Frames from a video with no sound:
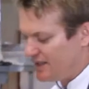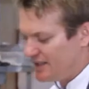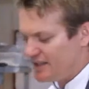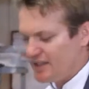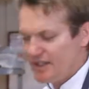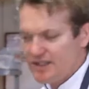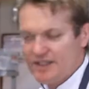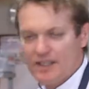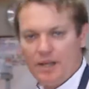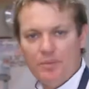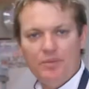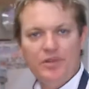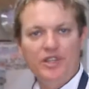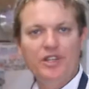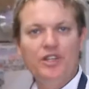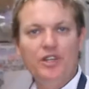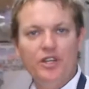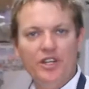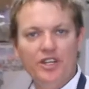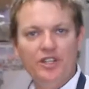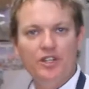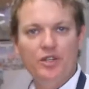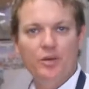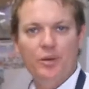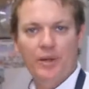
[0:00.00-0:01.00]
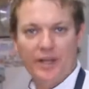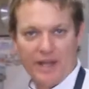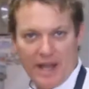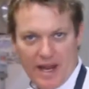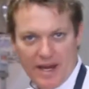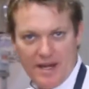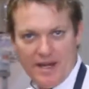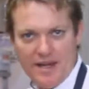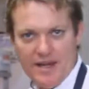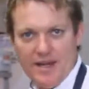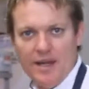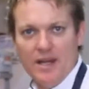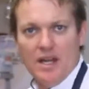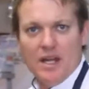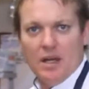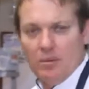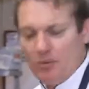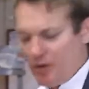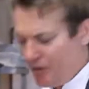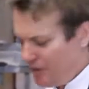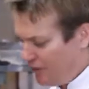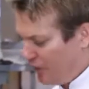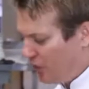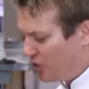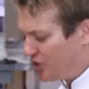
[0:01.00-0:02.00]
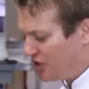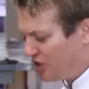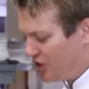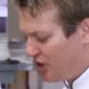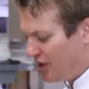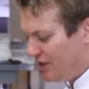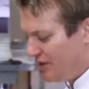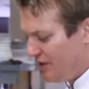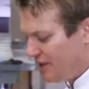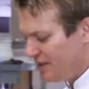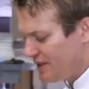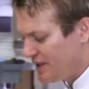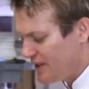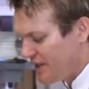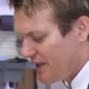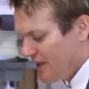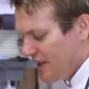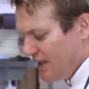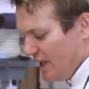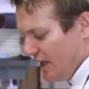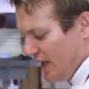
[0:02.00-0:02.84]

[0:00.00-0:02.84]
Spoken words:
That's something you can do again before service.